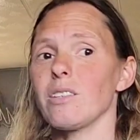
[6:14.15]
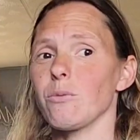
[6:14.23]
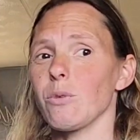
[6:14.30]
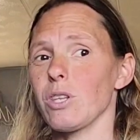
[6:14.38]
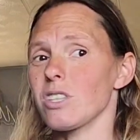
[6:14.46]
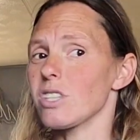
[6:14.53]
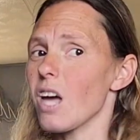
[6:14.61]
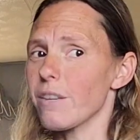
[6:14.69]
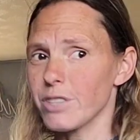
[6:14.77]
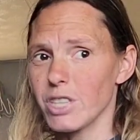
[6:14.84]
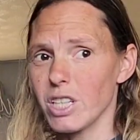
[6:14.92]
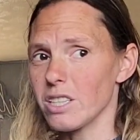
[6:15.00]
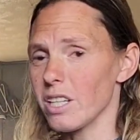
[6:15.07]
with the soft
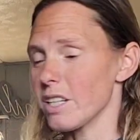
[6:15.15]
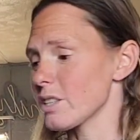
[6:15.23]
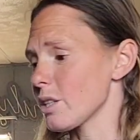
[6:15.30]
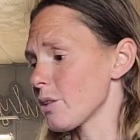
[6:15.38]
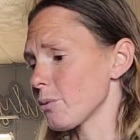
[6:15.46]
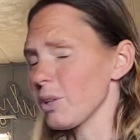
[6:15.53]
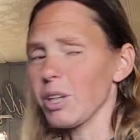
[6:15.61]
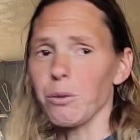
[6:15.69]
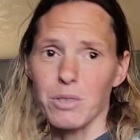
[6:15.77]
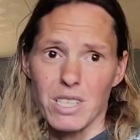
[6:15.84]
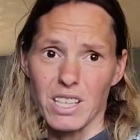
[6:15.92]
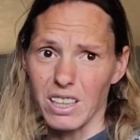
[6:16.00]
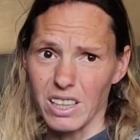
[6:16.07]
cheese, it's really
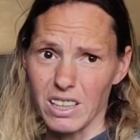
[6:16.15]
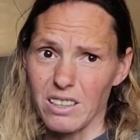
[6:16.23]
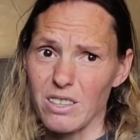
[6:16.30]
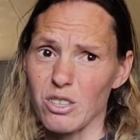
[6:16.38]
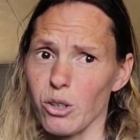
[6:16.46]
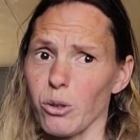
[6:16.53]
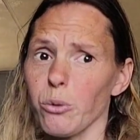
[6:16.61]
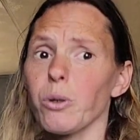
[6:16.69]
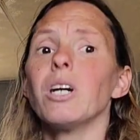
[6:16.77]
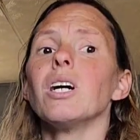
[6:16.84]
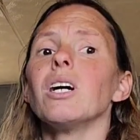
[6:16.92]
resilient, so